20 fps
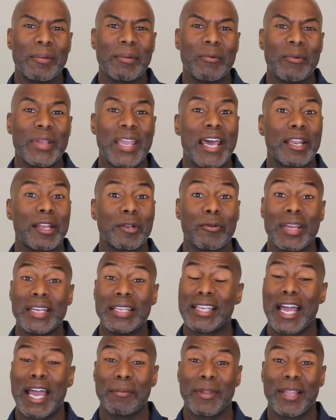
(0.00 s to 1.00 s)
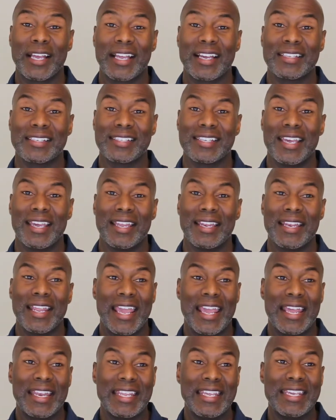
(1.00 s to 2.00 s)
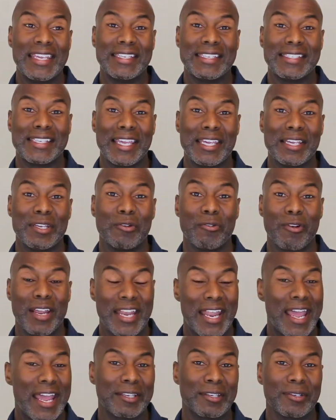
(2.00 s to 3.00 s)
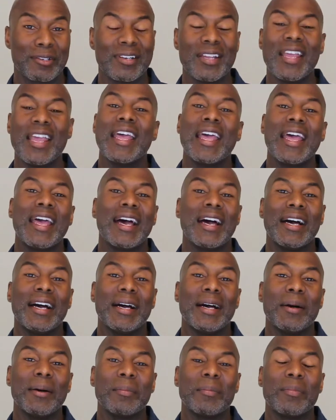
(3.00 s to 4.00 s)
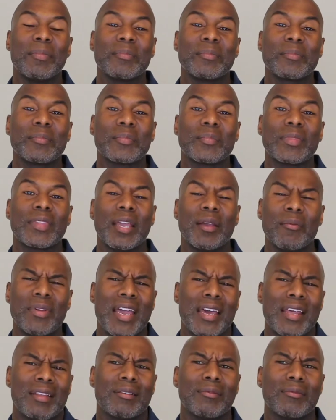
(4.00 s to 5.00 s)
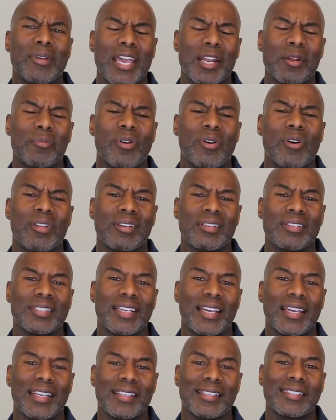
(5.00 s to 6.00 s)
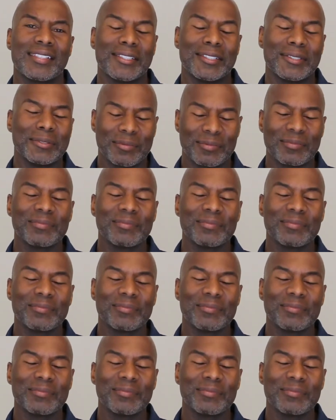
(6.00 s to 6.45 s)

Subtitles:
We had a great time, like I said, and he is a great actor. And we had a ball on set. So.